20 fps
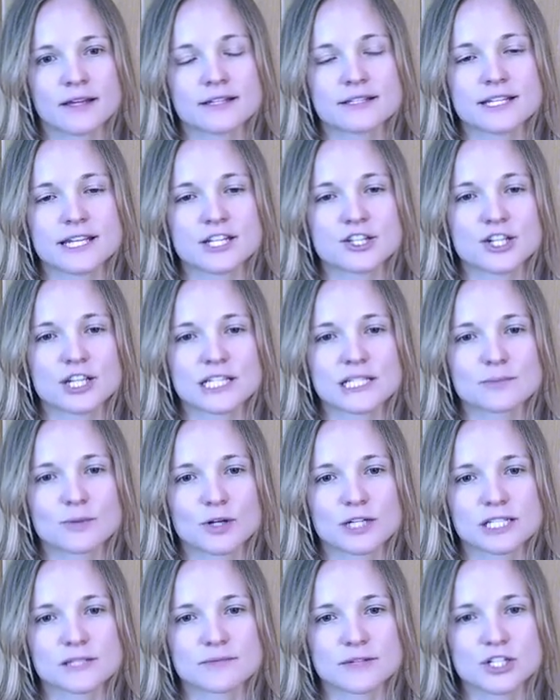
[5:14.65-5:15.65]
teaching
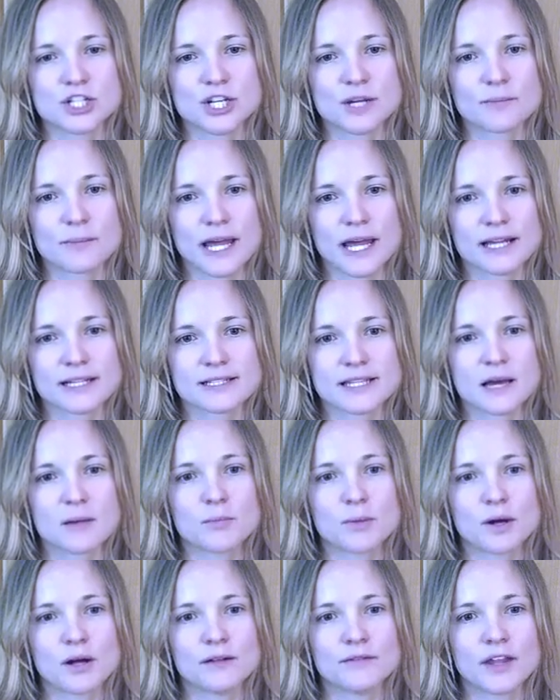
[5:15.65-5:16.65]
sportsmanship by
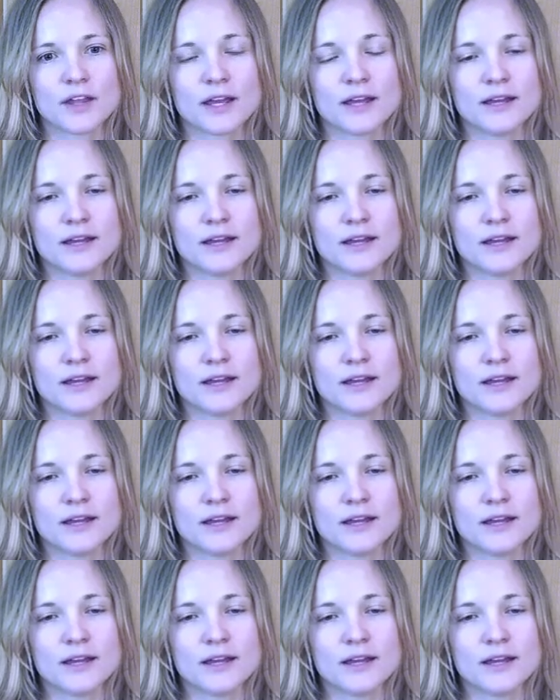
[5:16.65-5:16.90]
example,